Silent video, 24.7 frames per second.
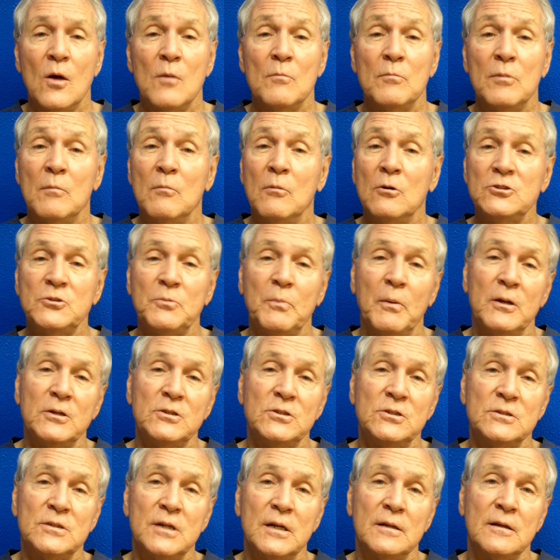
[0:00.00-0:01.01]
But most
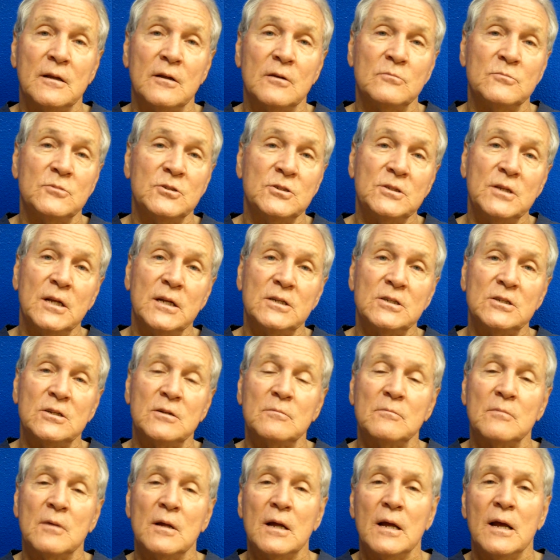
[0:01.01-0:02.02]
patients, I tell them, just take
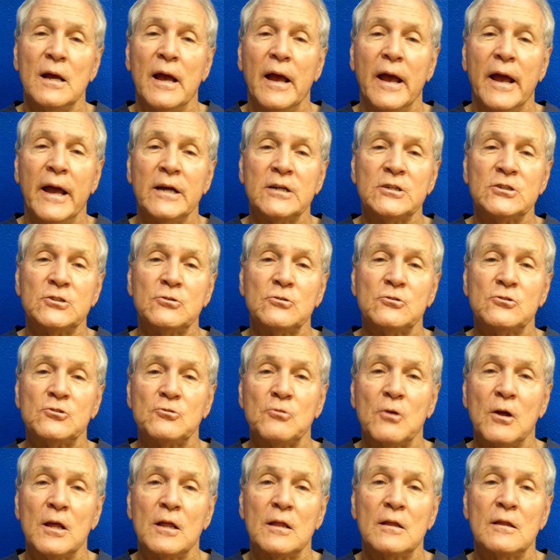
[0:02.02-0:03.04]
some extra
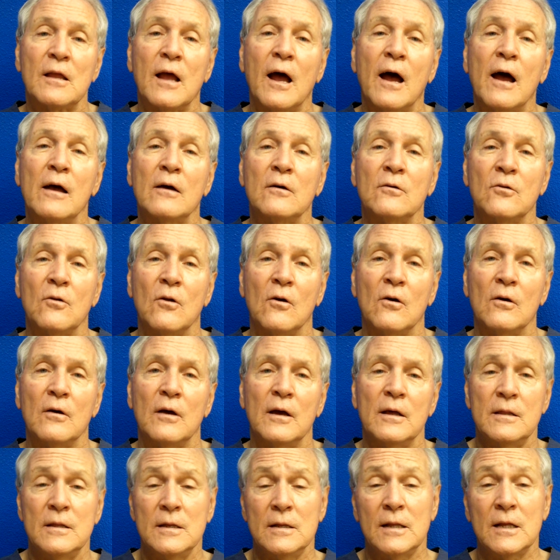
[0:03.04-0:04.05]
strength Tylenol.
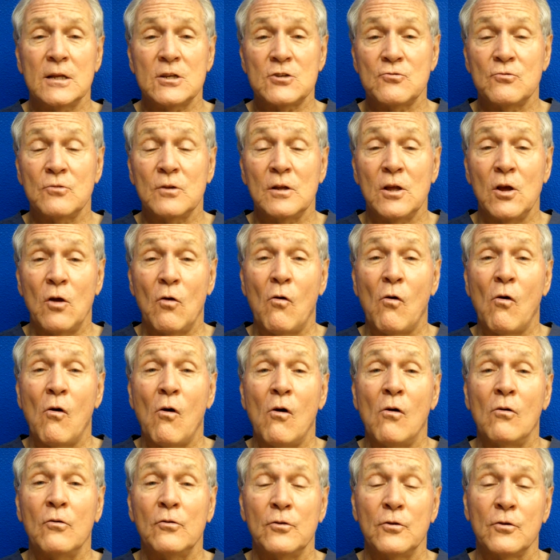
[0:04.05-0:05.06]
I think that's really
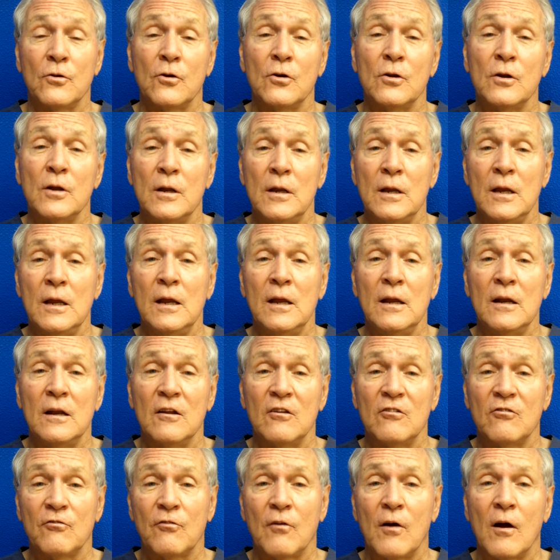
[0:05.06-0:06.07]
all you're going to need
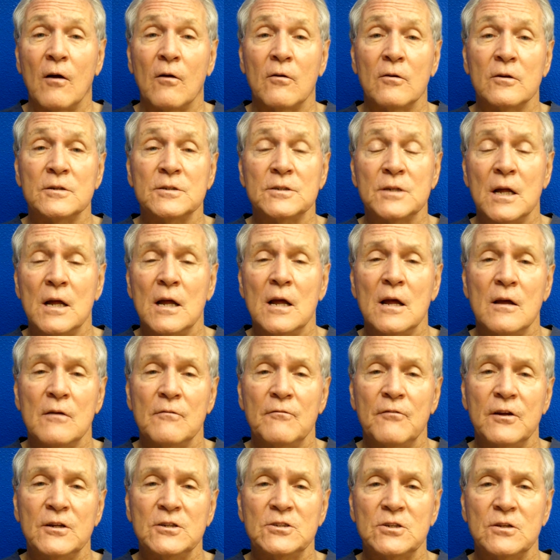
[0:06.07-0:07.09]
as far as
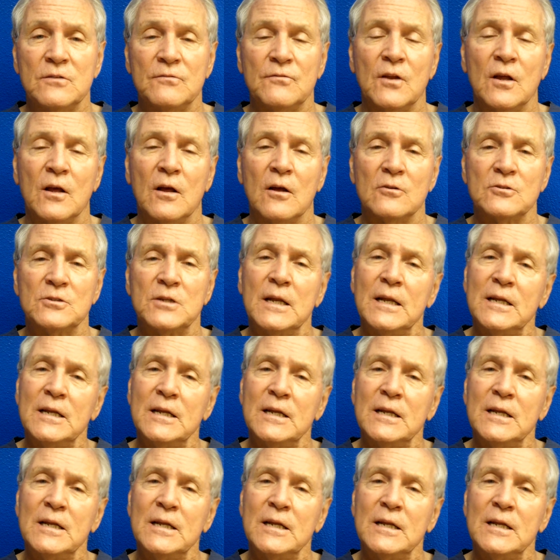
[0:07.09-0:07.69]
facelifting goes.